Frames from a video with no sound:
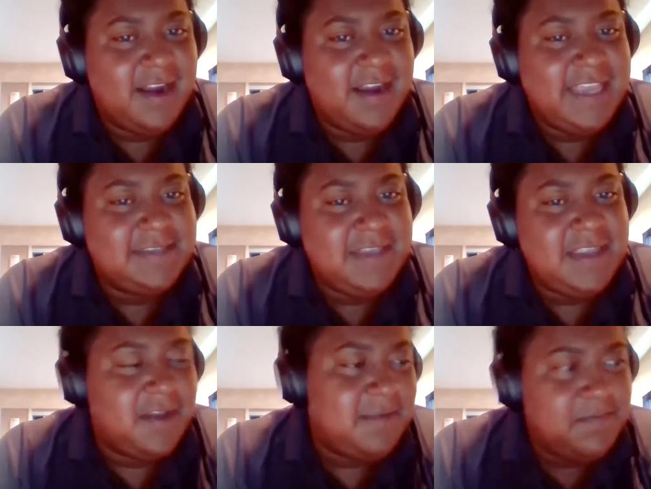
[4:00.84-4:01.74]
He's,
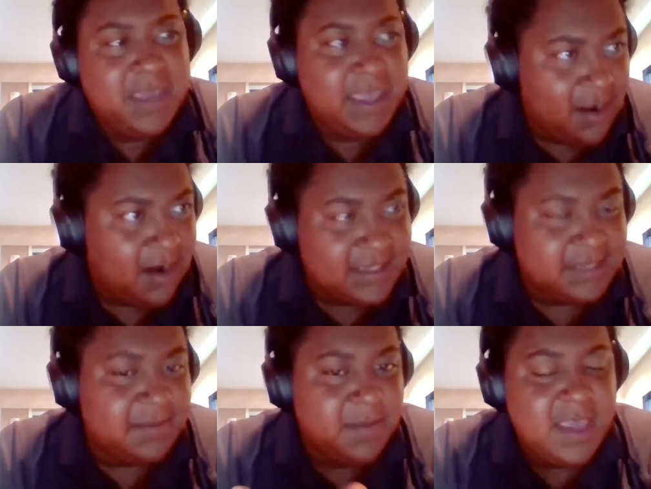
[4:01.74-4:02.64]
he hurts
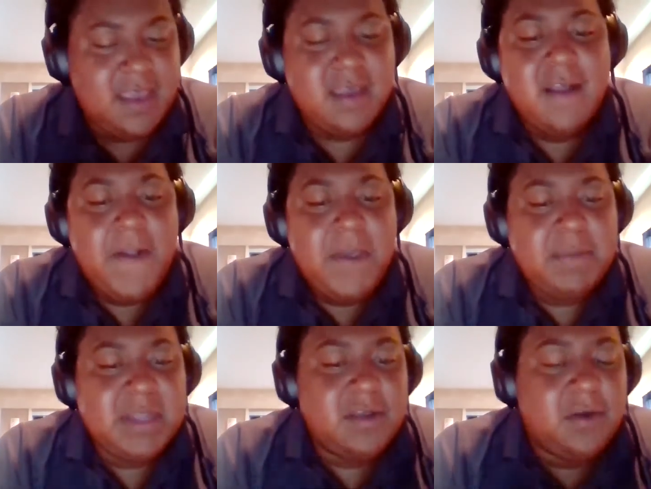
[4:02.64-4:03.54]
him a bit,
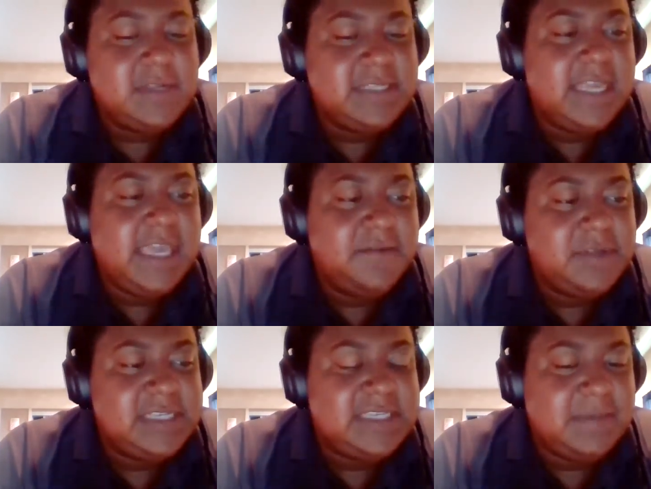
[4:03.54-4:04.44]
but the only thing he
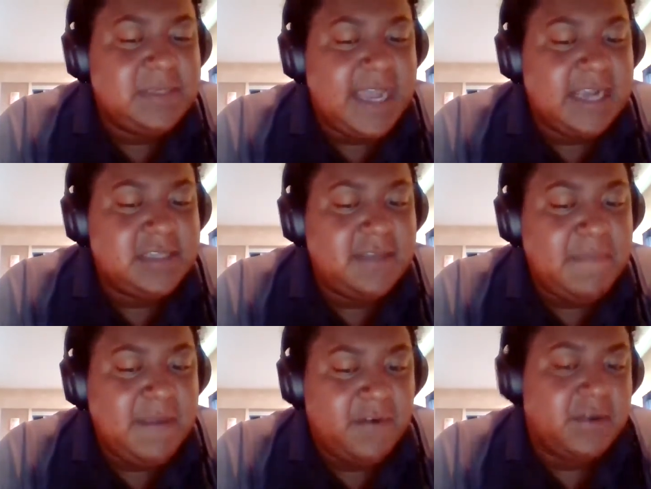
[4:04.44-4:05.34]
really seems to actually
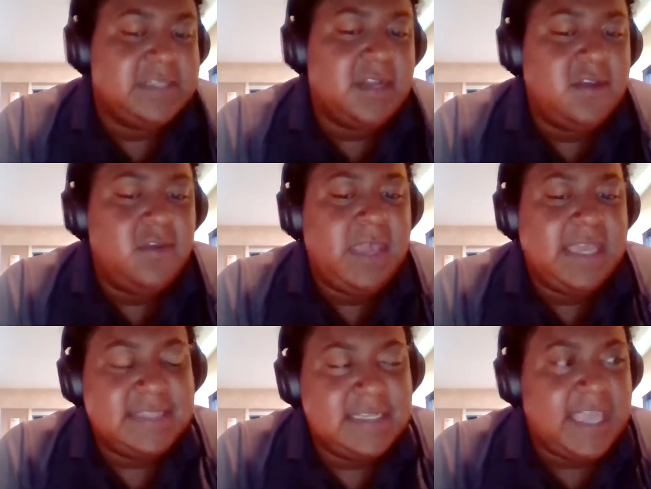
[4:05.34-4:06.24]
be focused on doing
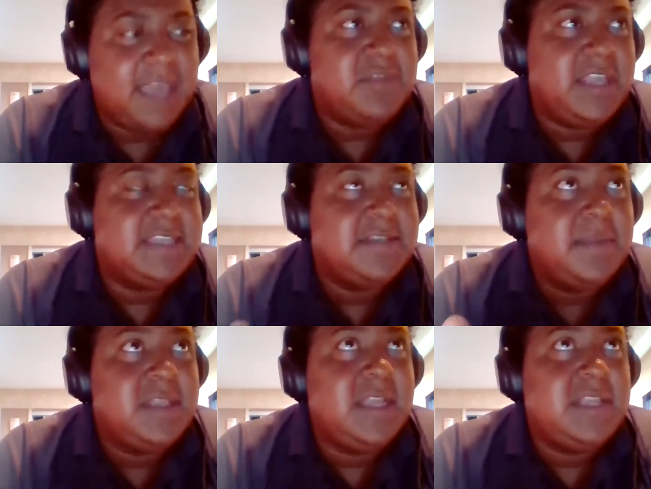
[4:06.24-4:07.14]
is disabling his
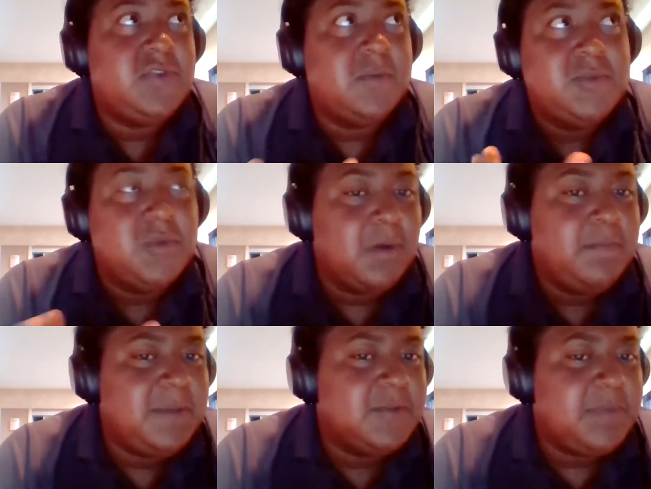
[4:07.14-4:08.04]
ability to absorb
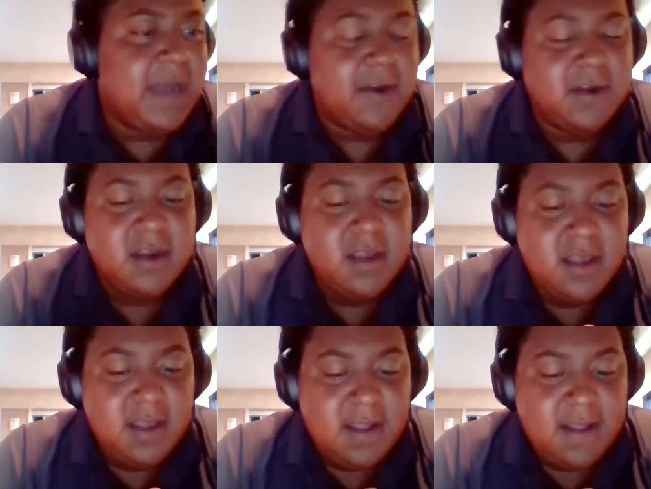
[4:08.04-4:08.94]
people's power.
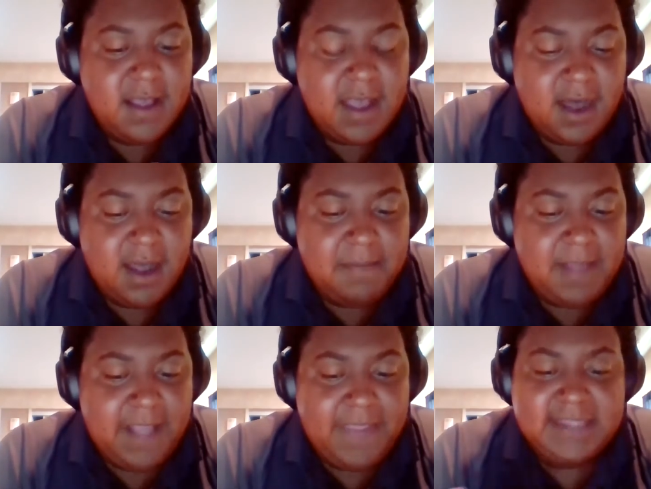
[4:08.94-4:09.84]
And
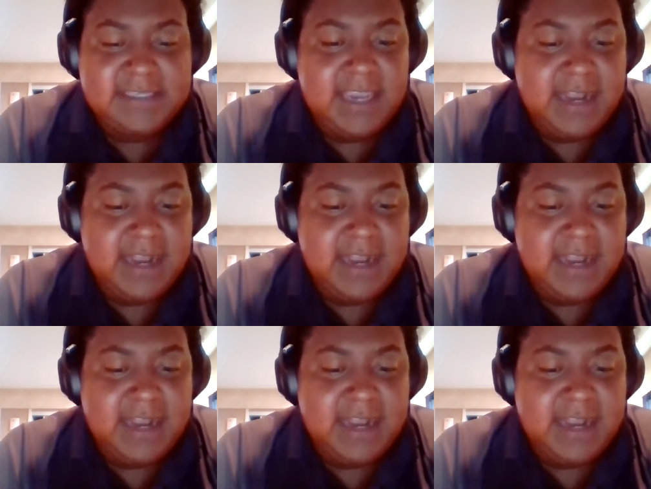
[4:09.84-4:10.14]
that's it.